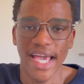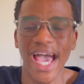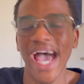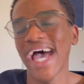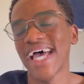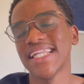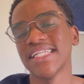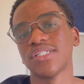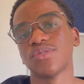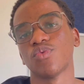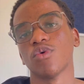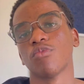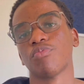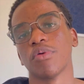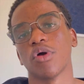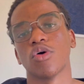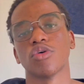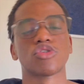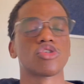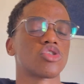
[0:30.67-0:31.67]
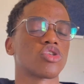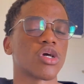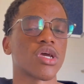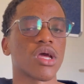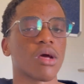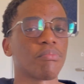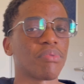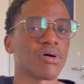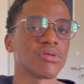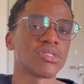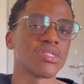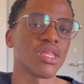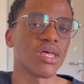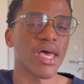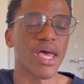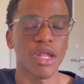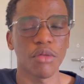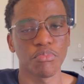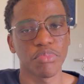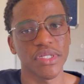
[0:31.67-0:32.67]
And we'll be also talking about the
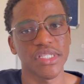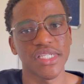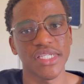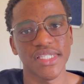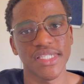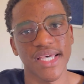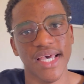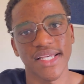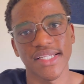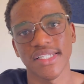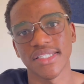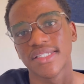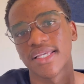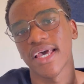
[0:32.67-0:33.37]
NBT tests